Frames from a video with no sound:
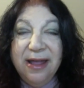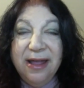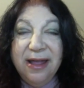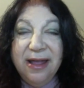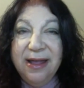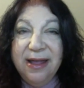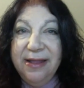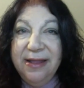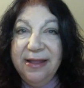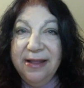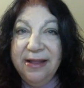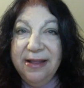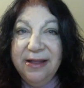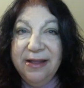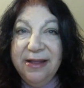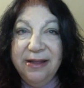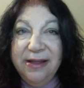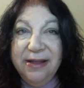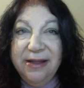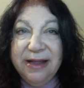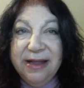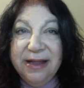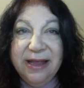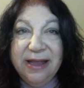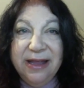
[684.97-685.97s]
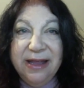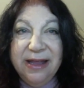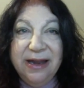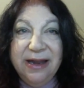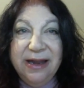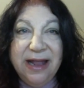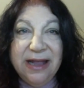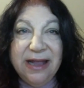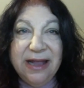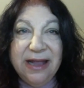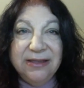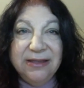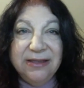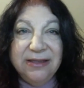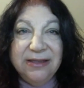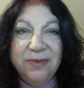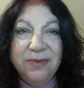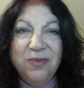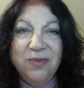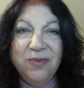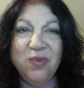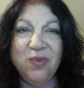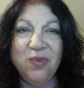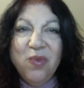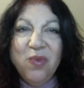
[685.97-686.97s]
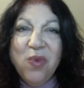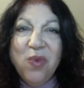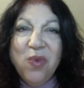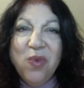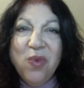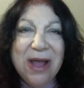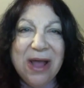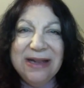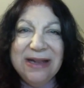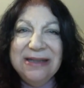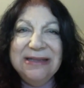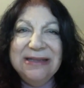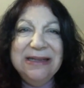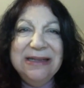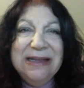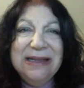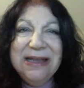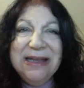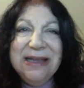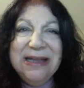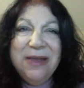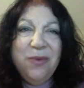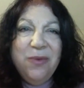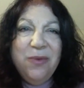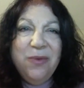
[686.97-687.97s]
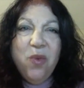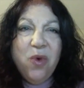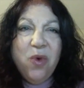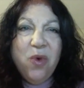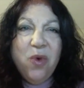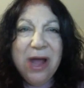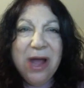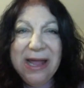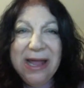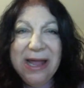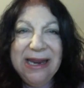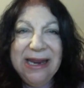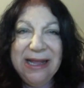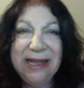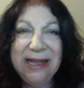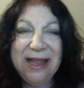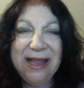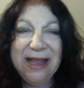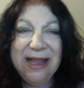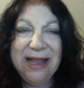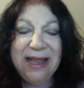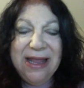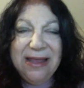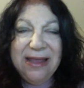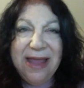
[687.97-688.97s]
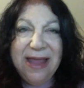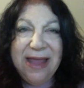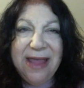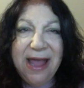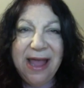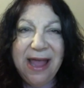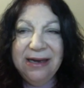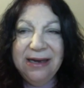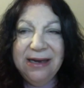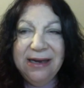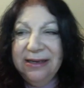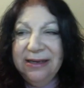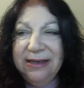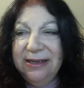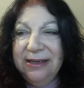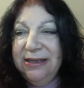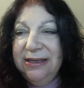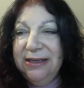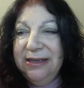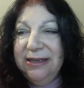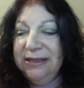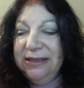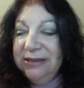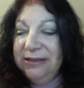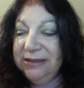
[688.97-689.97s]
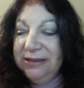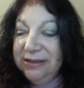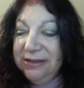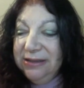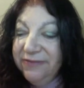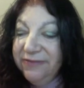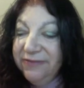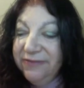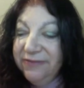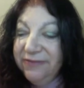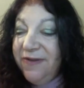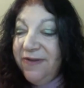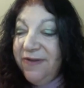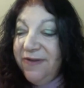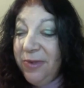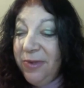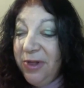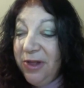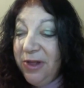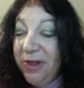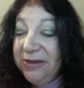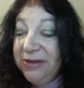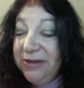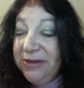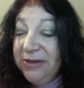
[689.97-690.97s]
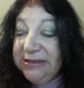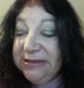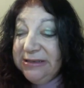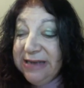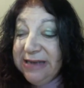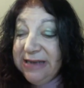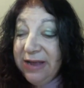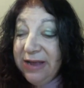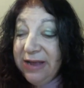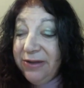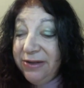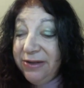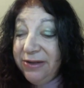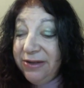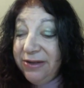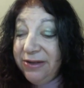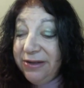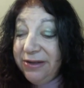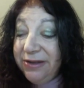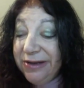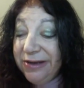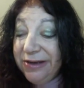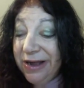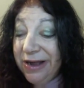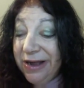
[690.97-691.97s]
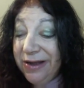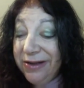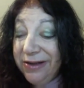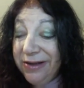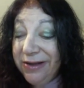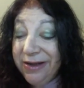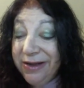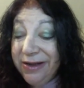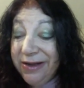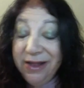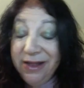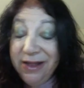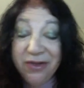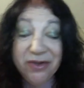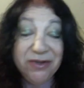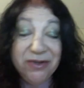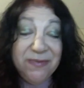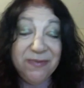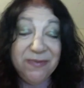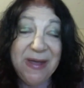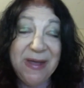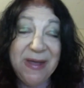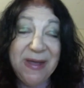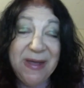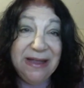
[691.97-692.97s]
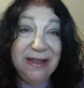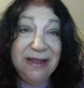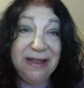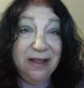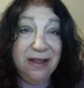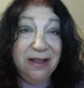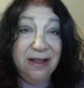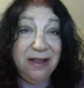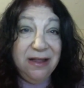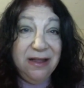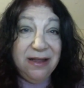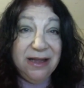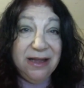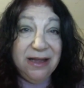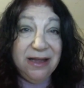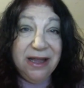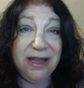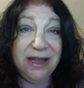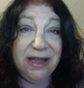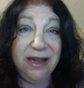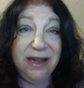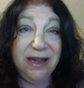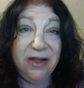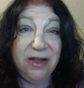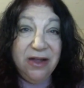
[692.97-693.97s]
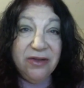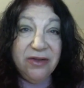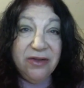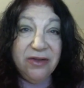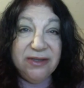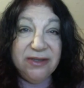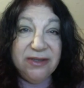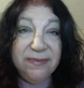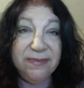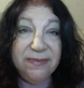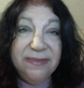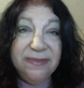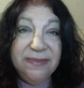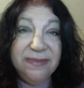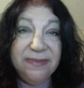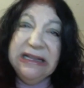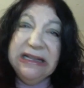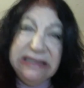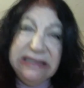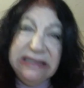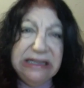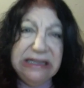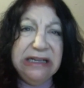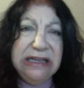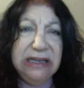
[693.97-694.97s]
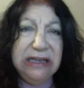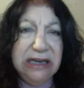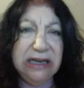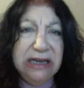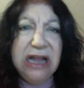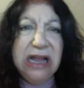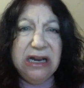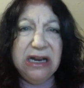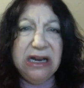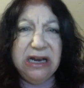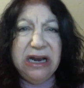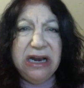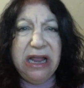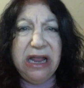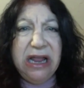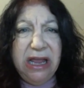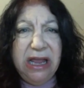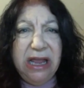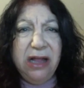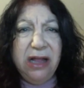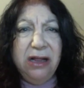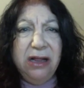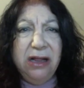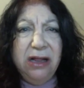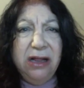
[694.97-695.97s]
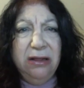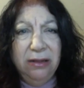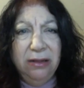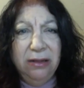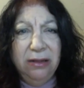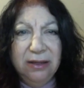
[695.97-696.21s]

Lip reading: and a little kid asks him, why does he keep whining like that? And the farmer looks down at the dog and looks back at the little kid. He goes, he's sitting on a nail.